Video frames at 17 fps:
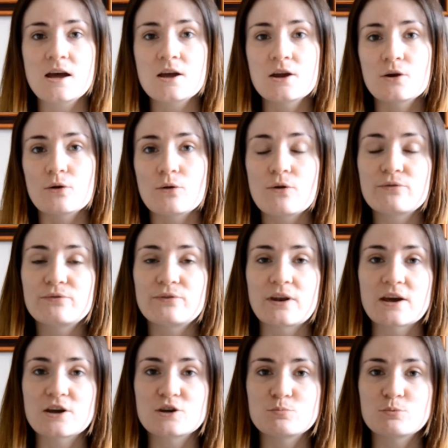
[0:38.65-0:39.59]
the
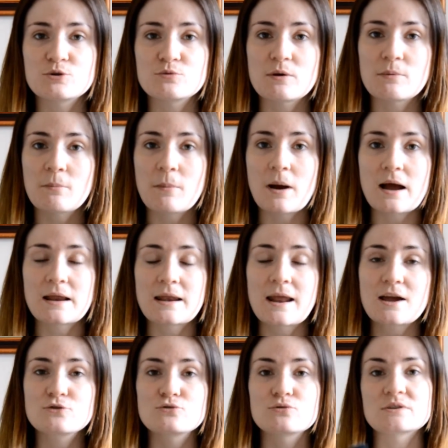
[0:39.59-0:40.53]
finish between my
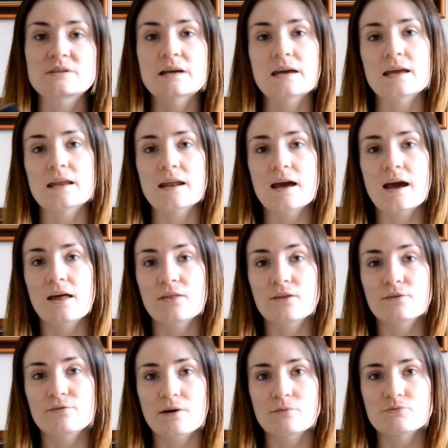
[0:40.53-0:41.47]
natural skin
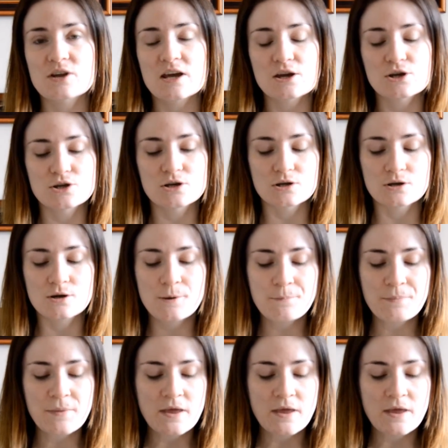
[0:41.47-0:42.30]
and the foundation.